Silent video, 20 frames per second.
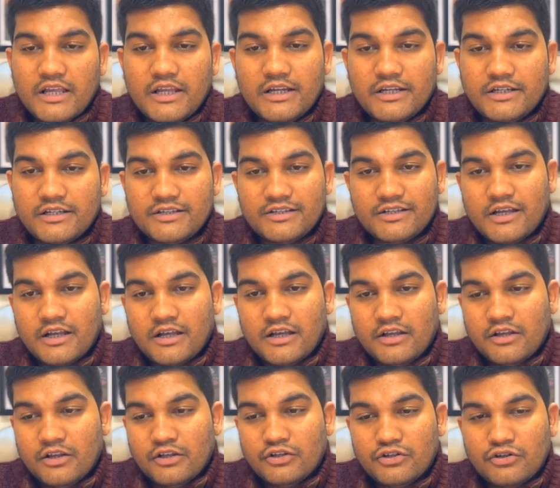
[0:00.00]
it is a
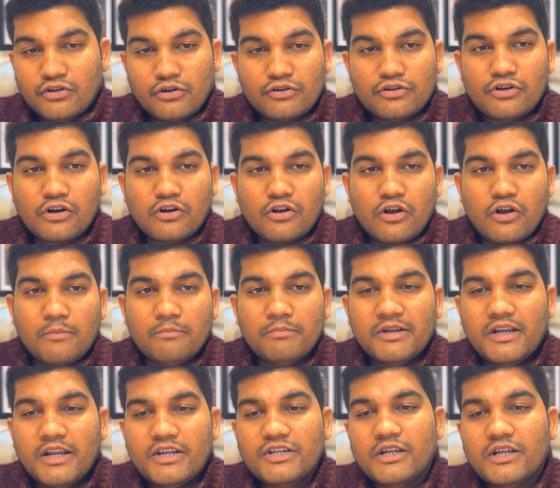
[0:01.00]
sure shot
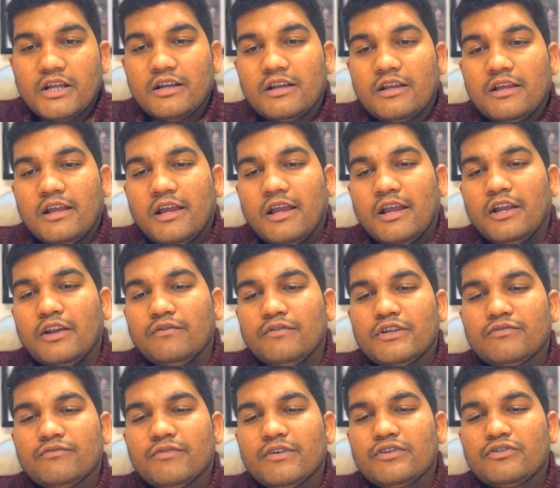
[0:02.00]
combination in
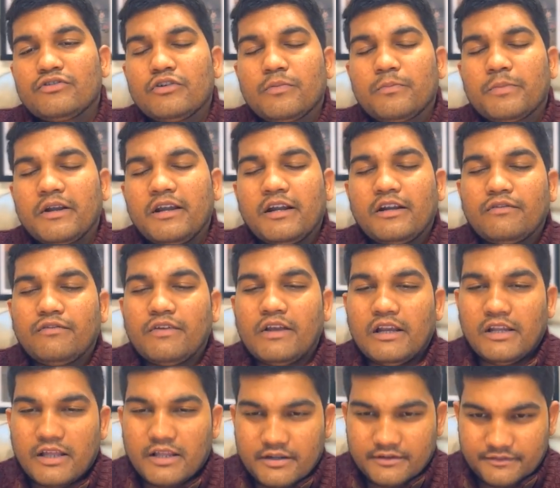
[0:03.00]
which one should predict
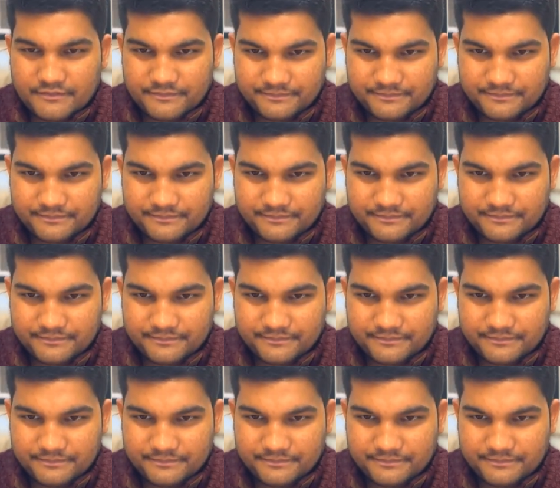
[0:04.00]
failure.